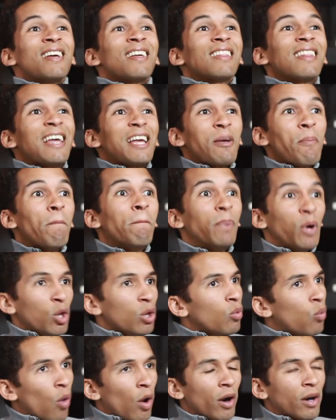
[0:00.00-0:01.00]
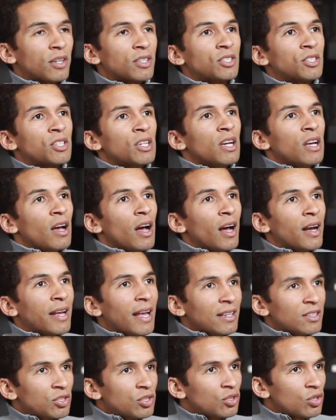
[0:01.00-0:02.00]
like bulwarks
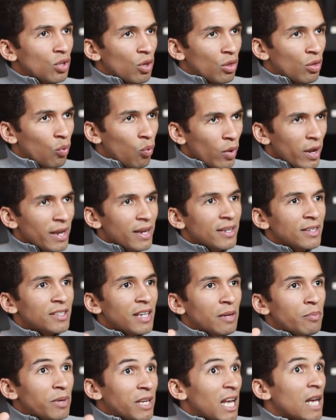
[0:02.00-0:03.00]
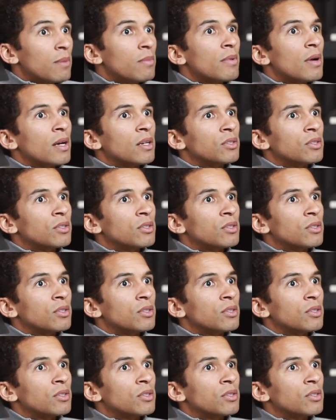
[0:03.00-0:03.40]
against the wind and become a